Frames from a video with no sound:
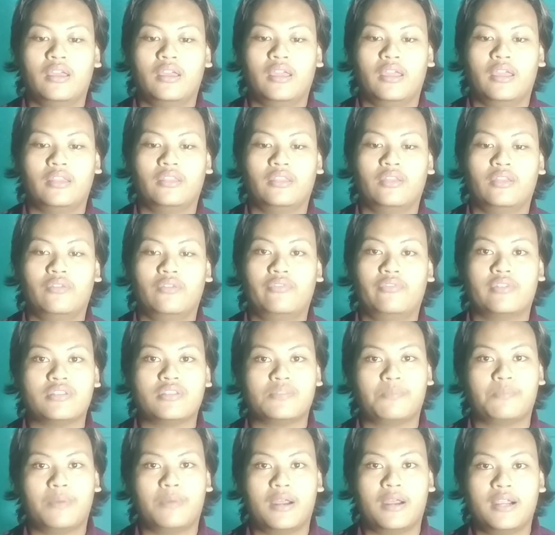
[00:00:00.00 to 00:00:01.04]
In the
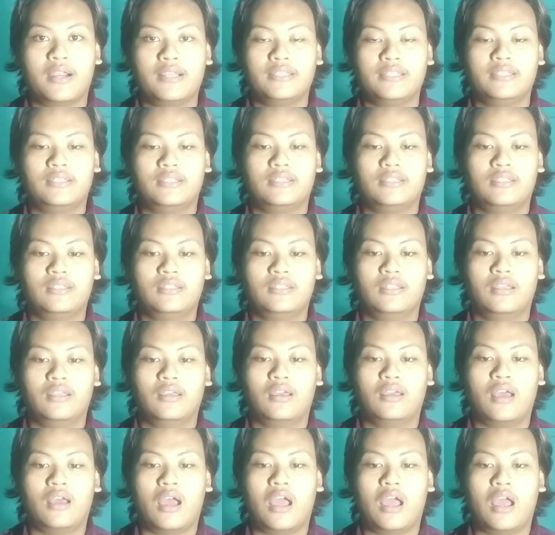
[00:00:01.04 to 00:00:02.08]
first part,
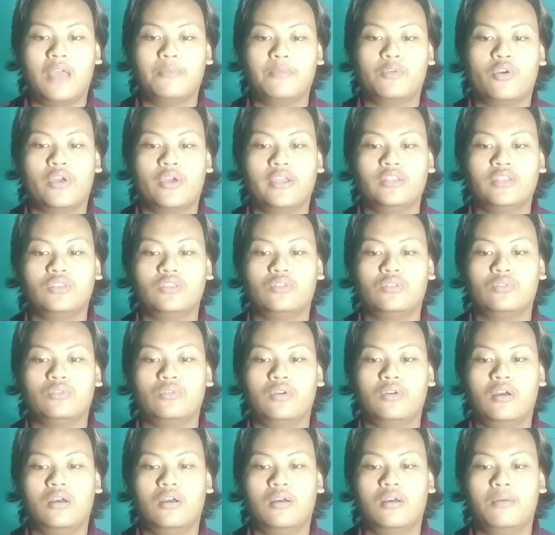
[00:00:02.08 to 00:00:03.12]
I'm going
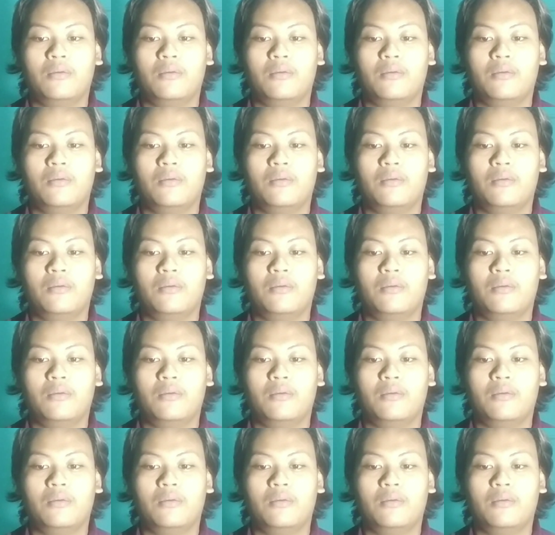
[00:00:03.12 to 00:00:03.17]
to